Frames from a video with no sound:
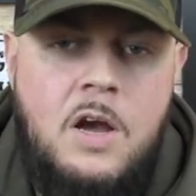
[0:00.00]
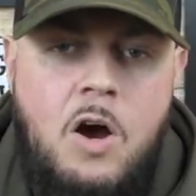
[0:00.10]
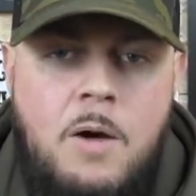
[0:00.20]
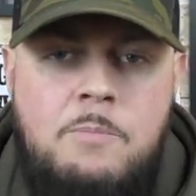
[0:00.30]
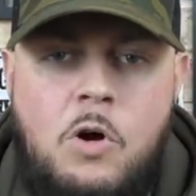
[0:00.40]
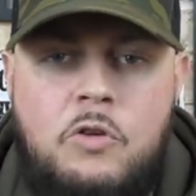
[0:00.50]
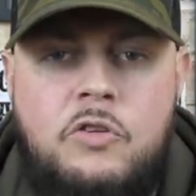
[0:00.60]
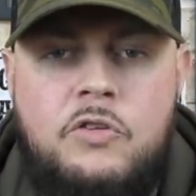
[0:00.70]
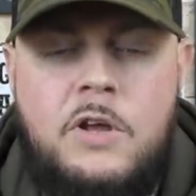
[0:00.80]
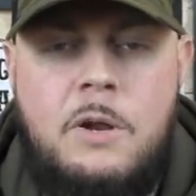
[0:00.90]
I'm not
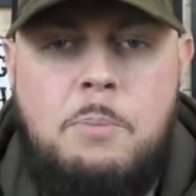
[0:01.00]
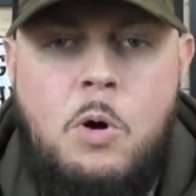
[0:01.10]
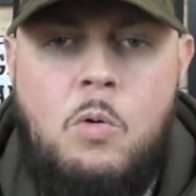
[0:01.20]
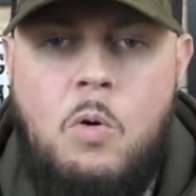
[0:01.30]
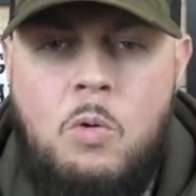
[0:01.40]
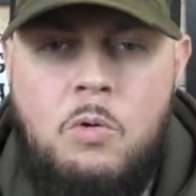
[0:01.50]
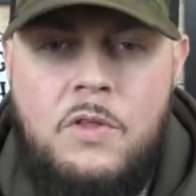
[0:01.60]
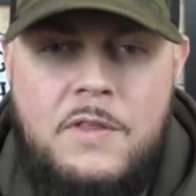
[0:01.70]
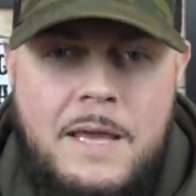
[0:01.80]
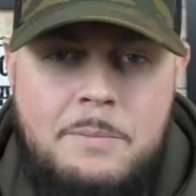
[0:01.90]
just going to pull all
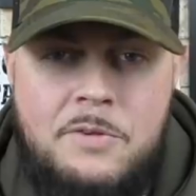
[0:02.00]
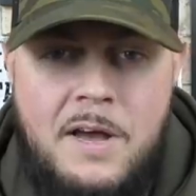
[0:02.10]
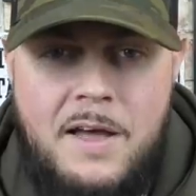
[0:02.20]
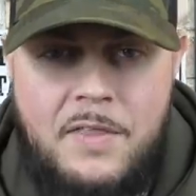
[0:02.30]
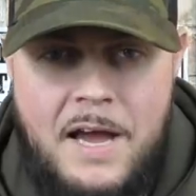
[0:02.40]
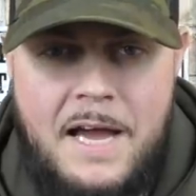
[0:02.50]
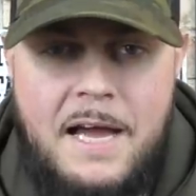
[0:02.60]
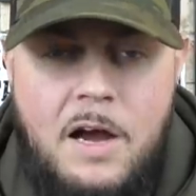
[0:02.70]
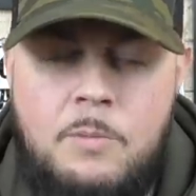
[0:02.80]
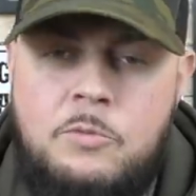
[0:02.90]
the names out of the
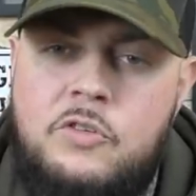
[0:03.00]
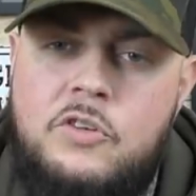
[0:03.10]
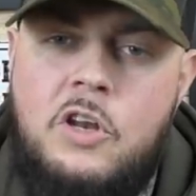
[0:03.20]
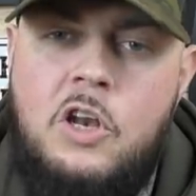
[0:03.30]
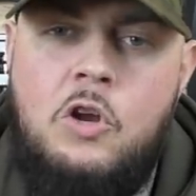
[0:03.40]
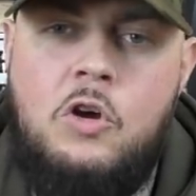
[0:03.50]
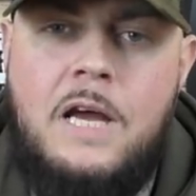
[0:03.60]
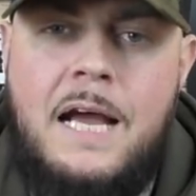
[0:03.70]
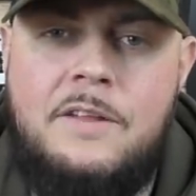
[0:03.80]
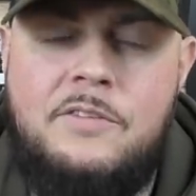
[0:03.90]
hat. I'm just going to look
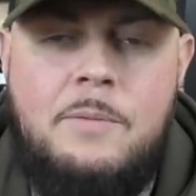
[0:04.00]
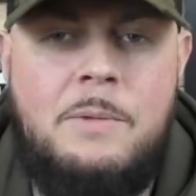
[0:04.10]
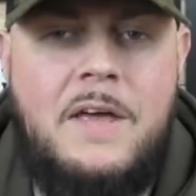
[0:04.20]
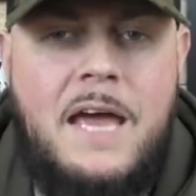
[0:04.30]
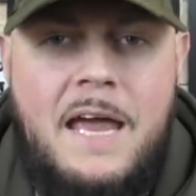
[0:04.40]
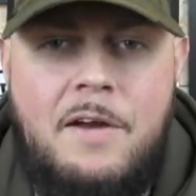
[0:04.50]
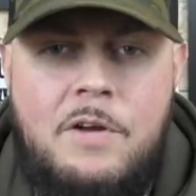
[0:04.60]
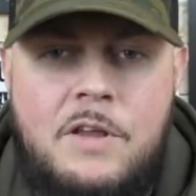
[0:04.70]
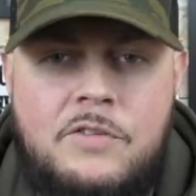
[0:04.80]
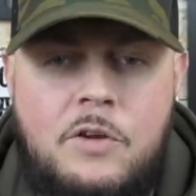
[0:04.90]
at some of the
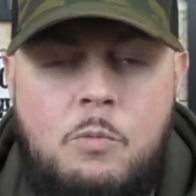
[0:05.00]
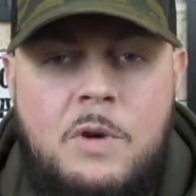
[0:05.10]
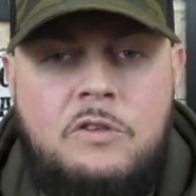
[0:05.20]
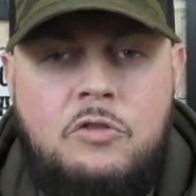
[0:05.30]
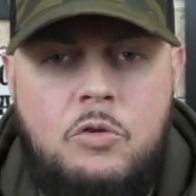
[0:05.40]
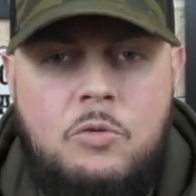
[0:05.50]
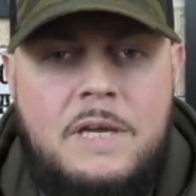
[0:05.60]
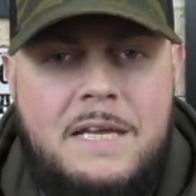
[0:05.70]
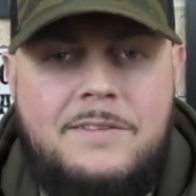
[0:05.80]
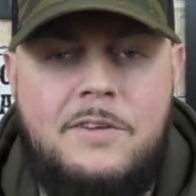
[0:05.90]
areas that we do
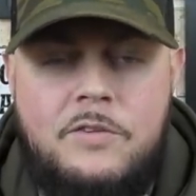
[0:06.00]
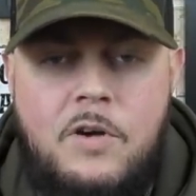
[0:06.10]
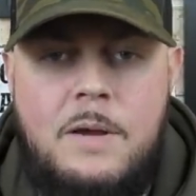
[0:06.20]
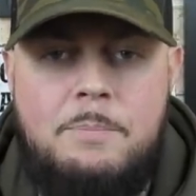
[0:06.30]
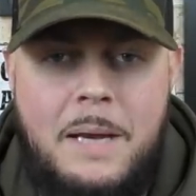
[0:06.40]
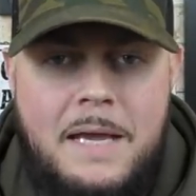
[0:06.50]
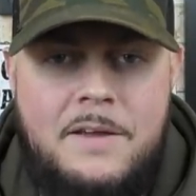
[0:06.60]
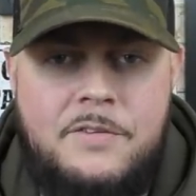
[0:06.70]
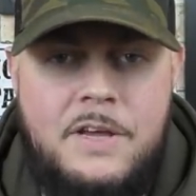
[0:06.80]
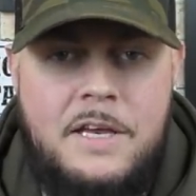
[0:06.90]
need to sign
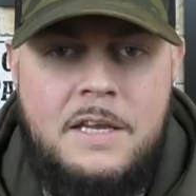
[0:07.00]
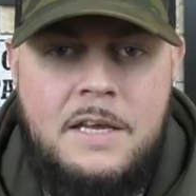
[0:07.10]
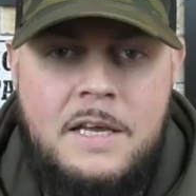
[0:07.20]
players in